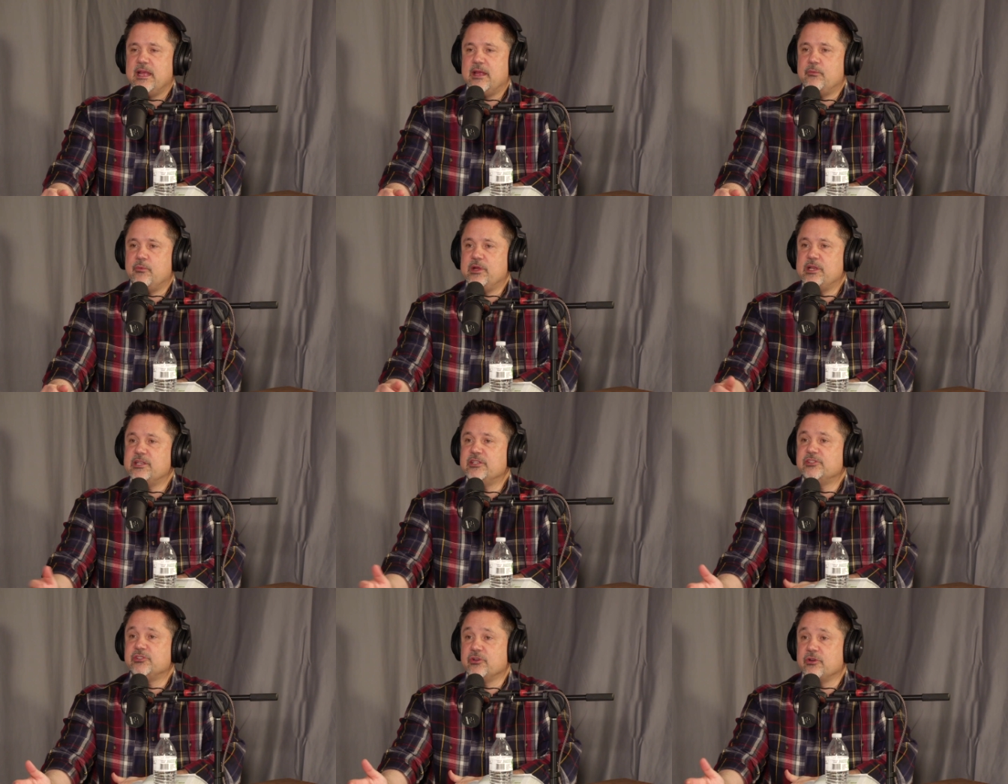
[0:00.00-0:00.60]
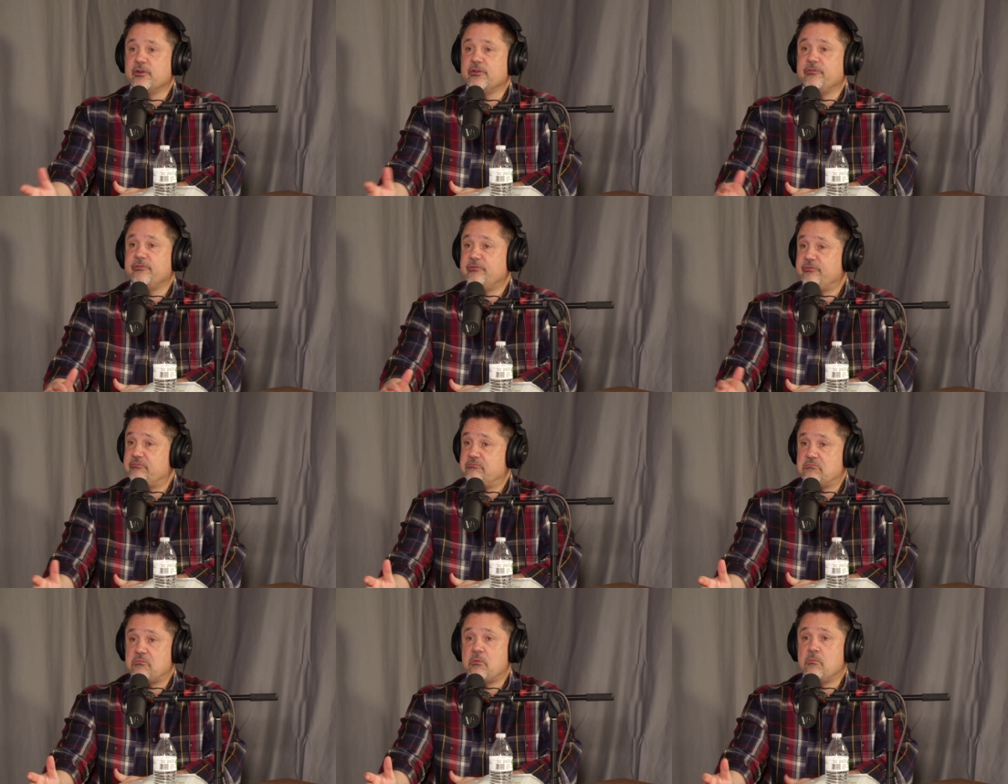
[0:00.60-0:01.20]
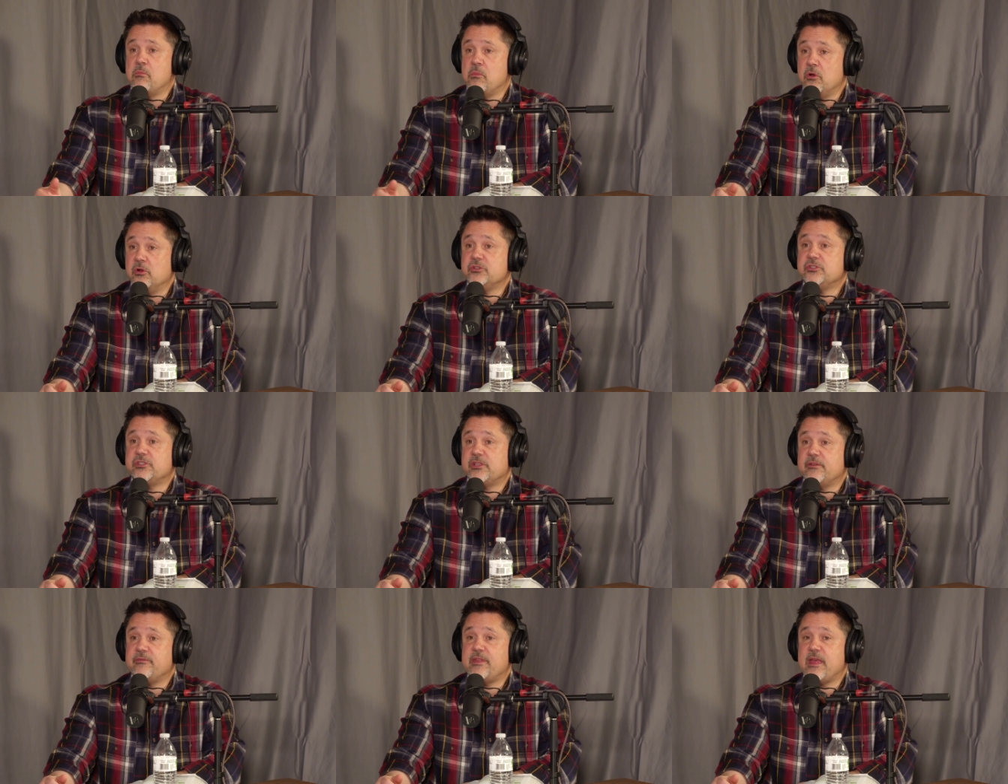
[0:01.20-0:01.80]
and we deserve
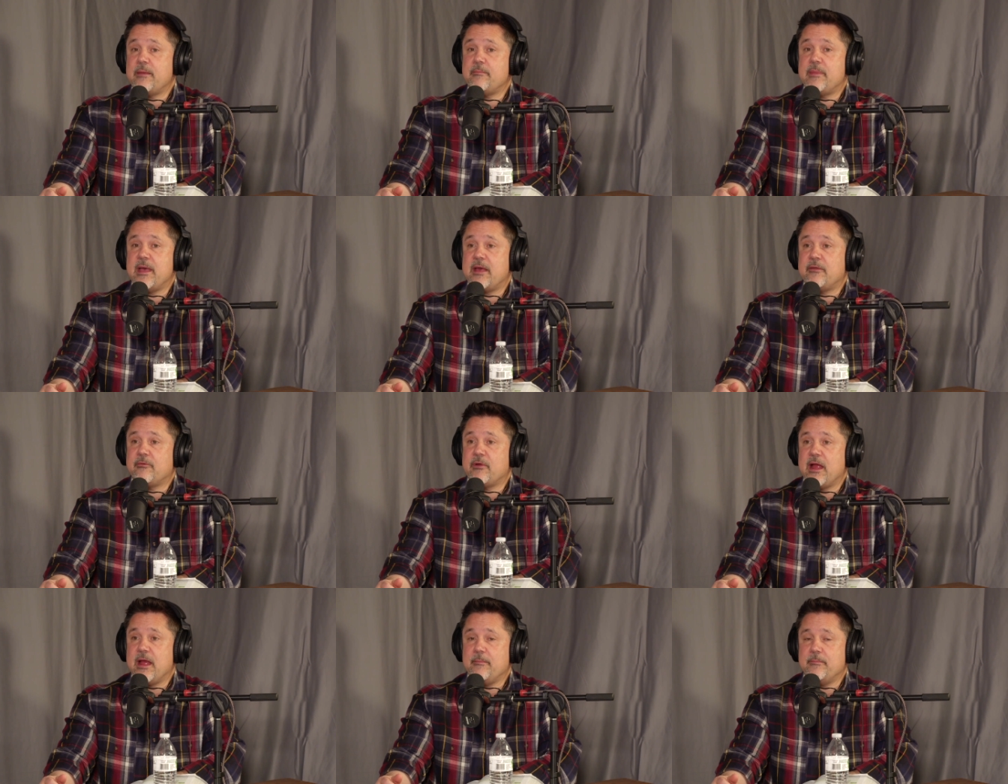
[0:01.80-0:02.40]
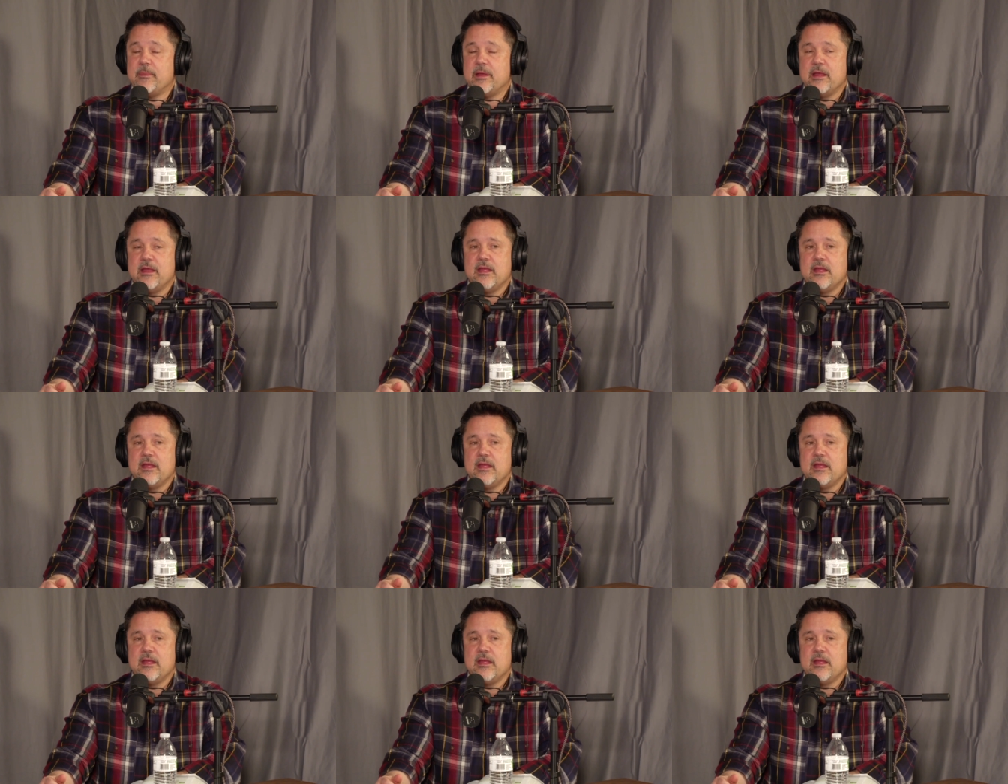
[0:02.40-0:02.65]
most of that bad rap.